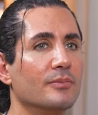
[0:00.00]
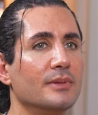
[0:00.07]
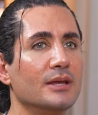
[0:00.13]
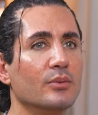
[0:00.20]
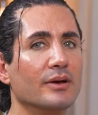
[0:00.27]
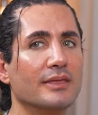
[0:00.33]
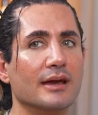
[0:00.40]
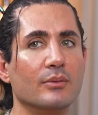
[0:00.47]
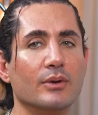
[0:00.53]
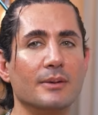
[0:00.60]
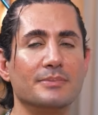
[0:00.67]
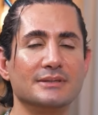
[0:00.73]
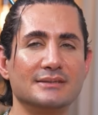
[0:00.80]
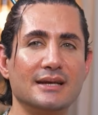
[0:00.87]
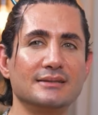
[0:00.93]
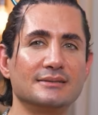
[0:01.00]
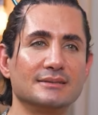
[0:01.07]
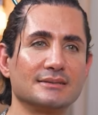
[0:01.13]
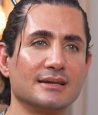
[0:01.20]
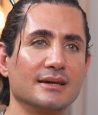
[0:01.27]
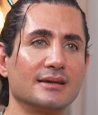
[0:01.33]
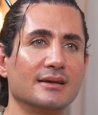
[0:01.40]
for me, what that
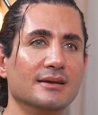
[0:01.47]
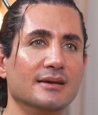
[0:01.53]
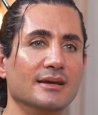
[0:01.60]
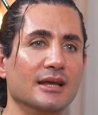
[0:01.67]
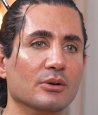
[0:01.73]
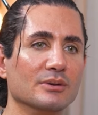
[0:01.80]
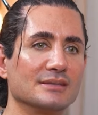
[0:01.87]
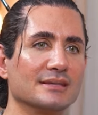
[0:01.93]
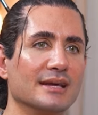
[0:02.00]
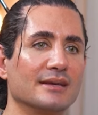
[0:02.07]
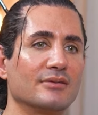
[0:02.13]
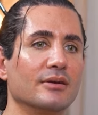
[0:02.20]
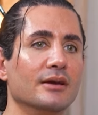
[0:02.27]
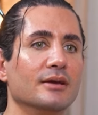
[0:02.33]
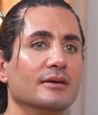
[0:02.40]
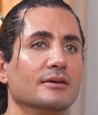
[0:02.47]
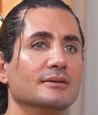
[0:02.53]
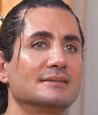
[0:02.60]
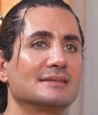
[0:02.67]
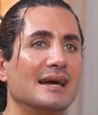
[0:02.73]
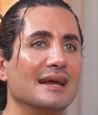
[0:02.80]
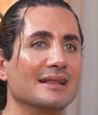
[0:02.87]
represents is like, it was like
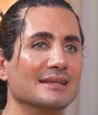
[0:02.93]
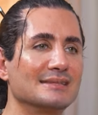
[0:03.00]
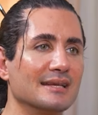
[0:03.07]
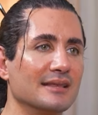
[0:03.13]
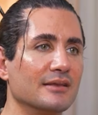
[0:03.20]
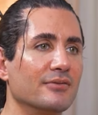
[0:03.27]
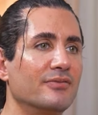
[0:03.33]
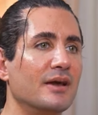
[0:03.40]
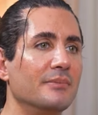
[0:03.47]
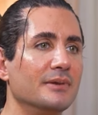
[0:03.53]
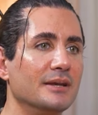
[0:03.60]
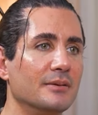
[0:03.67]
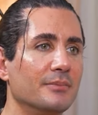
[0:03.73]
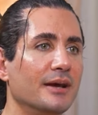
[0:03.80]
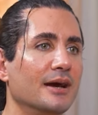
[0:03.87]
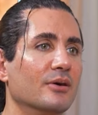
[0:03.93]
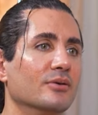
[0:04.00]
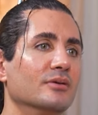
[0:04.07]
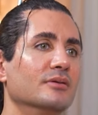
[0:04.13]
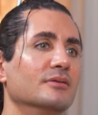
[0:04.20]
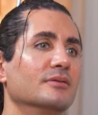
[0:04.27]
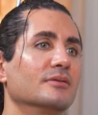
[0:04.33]
silencing the feminine
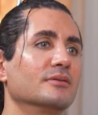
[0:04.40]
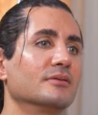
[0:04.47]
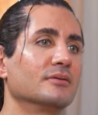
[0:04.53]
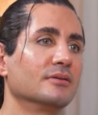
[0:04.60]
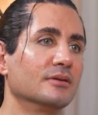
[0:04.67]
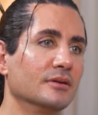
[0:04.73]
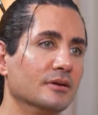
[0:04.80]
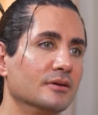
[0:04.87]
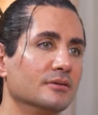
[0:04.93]
power, you